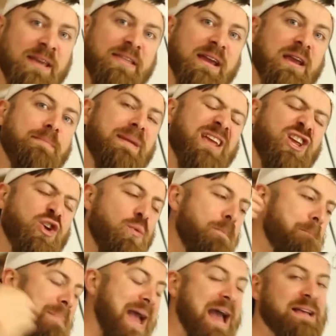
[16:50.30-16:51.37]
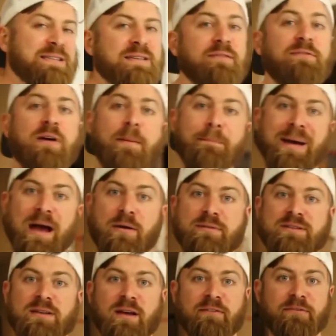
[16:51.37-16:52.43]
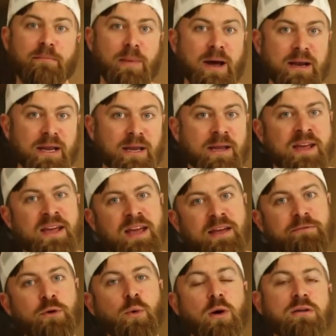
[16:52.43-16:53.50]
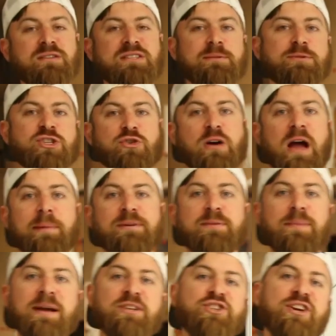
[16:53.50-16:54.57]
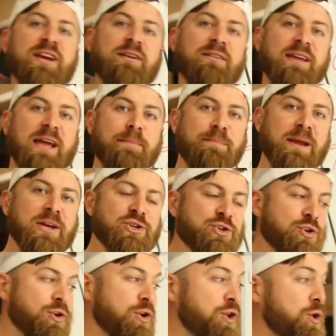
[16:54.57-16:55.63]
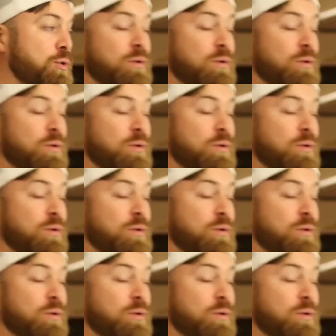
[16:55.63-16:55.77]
that can make you massive amounts of money. If you aren't subscribed to my channel yet, make sure you